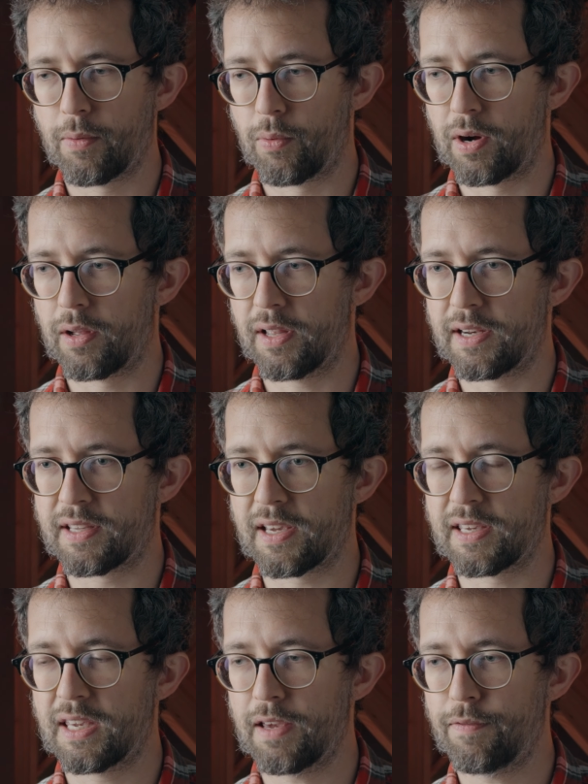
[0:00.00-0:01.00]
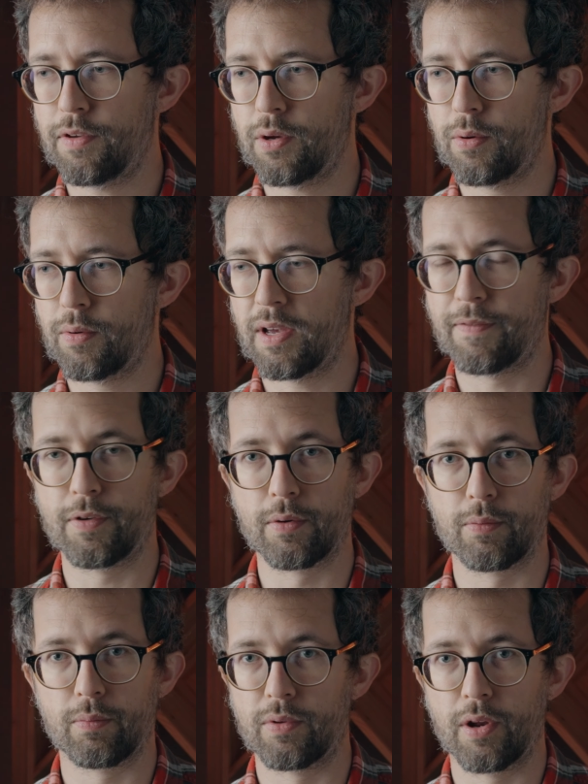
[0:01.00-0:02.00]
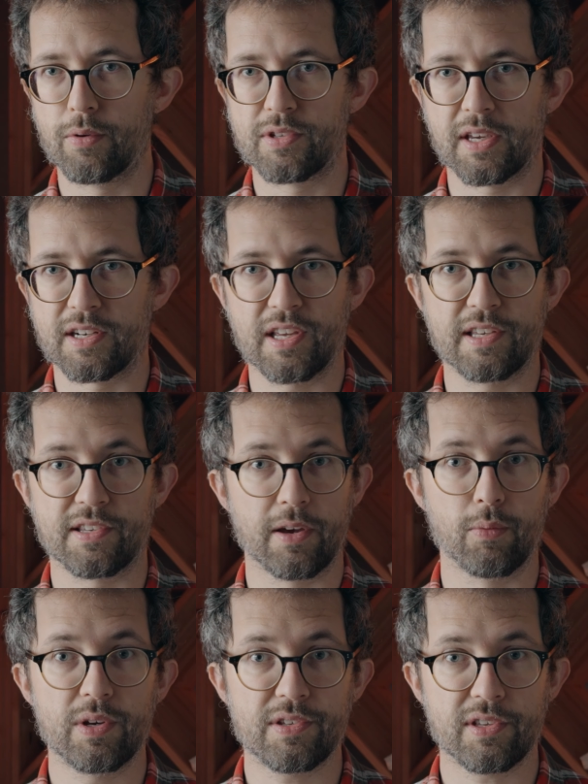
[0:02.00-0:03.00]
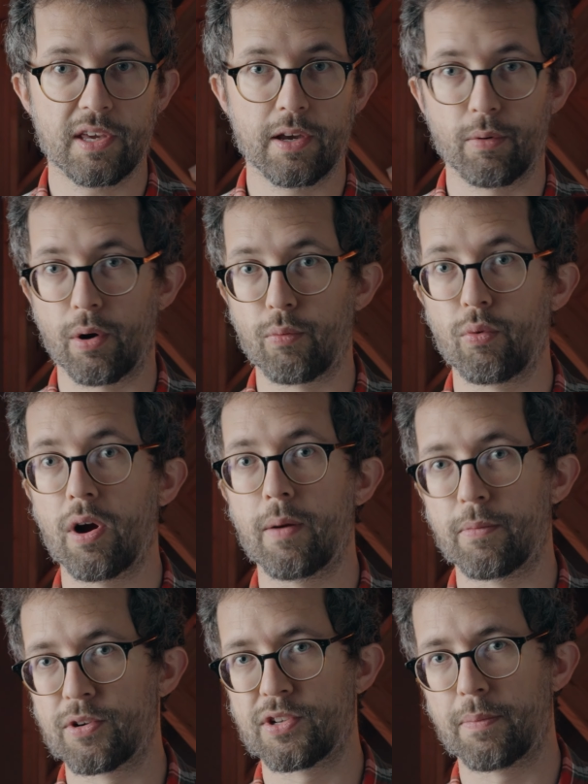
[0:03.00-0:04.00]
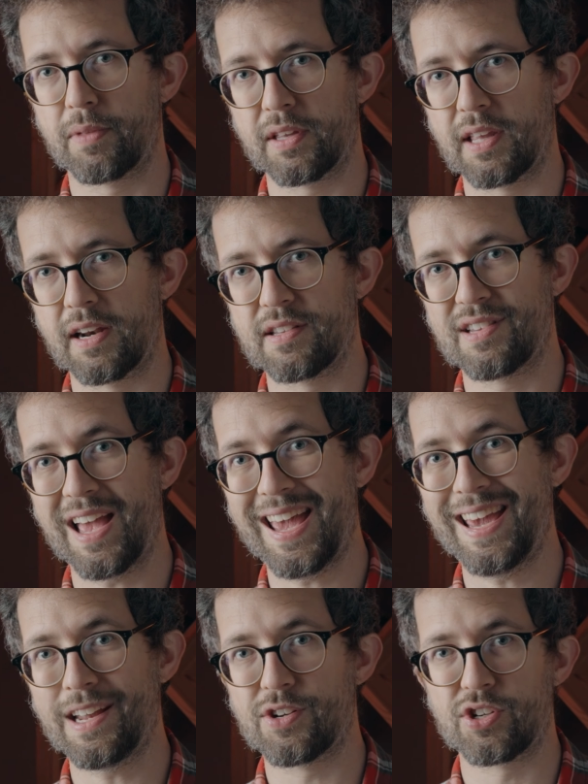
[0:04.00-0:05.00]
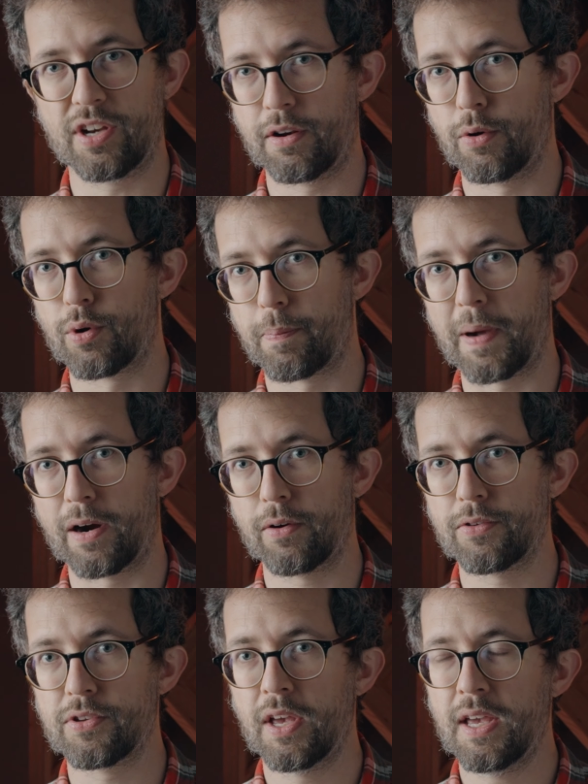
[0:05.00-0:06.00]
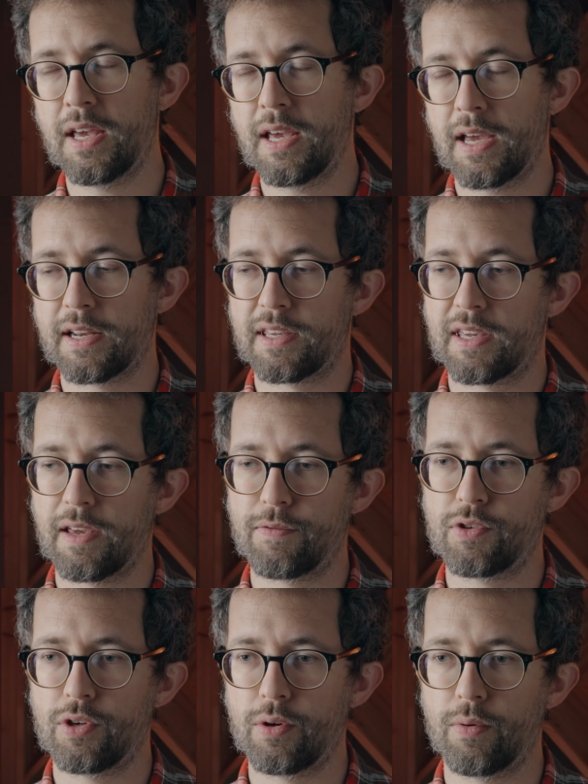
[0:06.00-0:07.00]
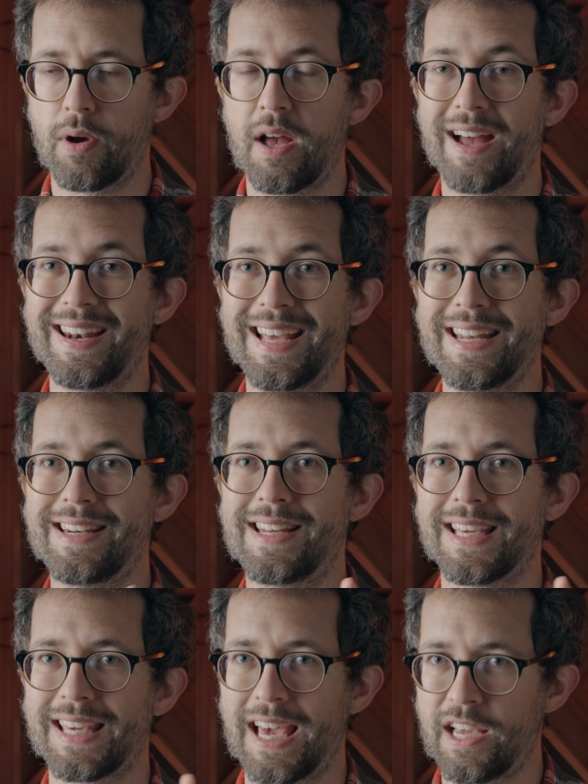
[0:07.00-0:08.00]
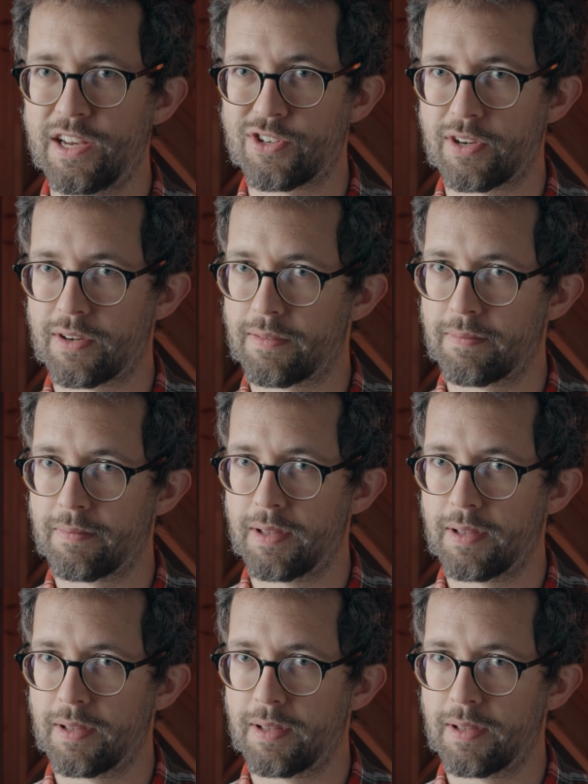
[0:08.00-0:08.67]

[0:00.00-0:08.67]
Well, it can give you, if you're nosing and tasting a whiskey or a rum or something that is aged in oak barrels, it gives you an indication.